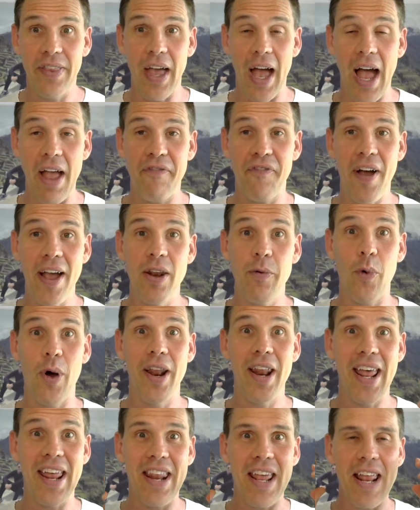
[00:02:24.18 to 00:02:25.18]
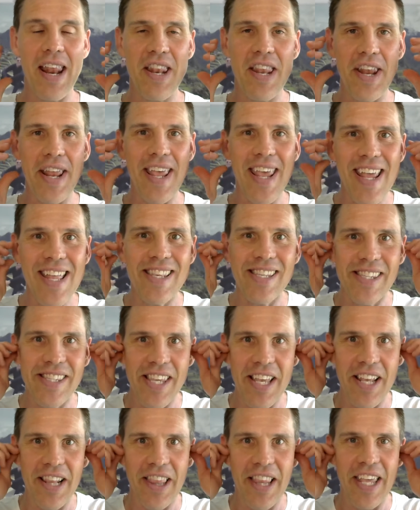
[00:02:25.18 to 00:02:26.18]
I find one and it
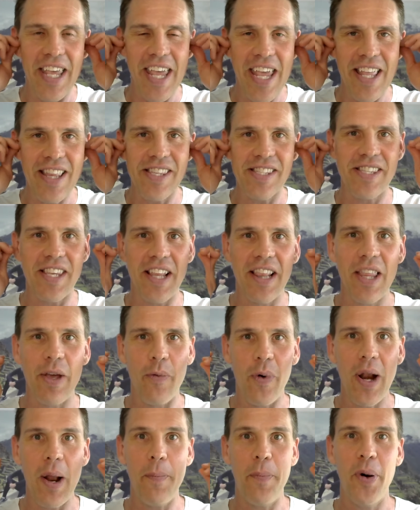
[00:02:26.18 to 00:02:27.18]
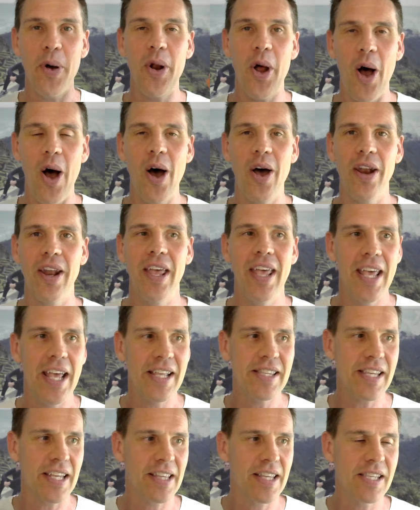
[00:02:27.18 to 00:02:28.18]
instantly, instantly, when I put on,
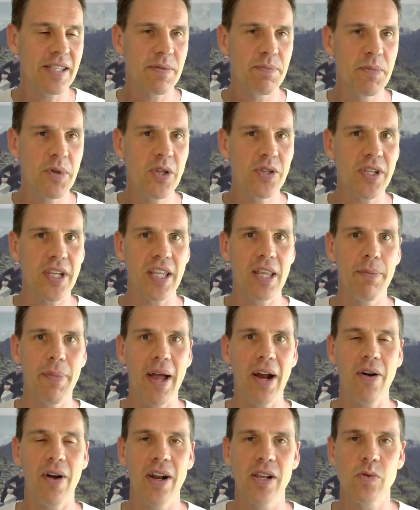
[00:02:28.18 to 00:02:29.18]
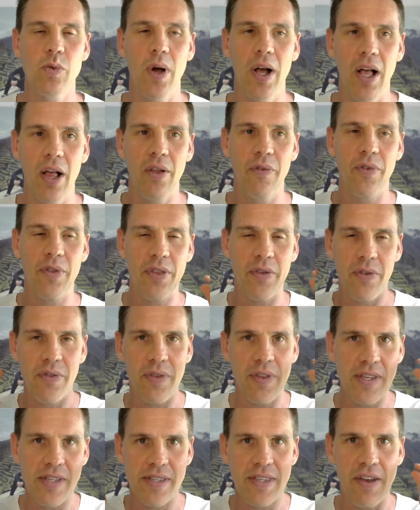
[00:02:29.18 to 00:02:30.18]
it's like this music in the background as well,
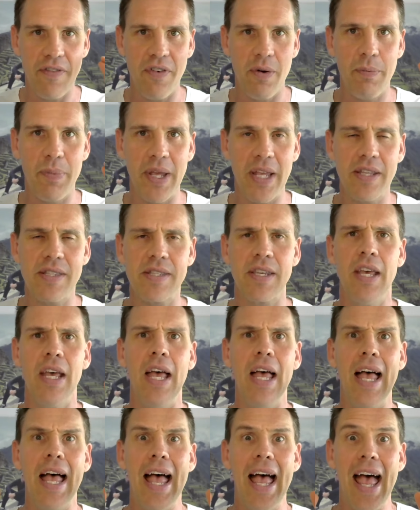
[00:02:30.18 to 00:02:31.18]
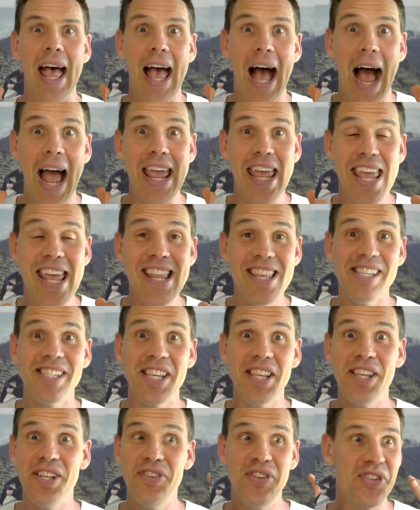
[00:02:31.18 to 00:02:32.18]
there's different beats, I
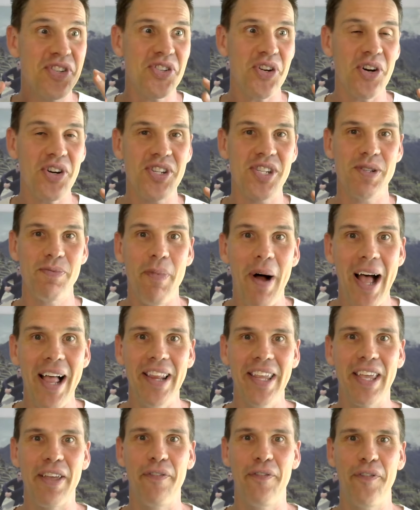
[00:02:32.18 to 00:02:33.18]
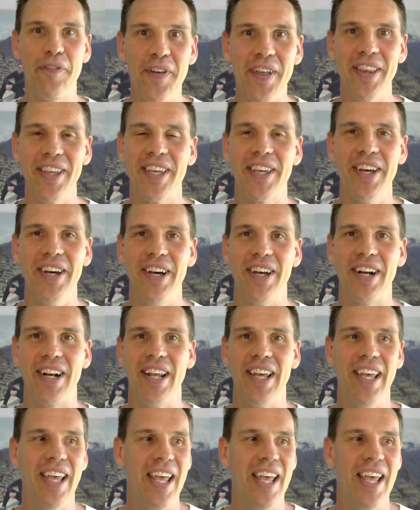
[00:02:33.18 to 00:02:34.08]
instantly just start smiling and feeling good.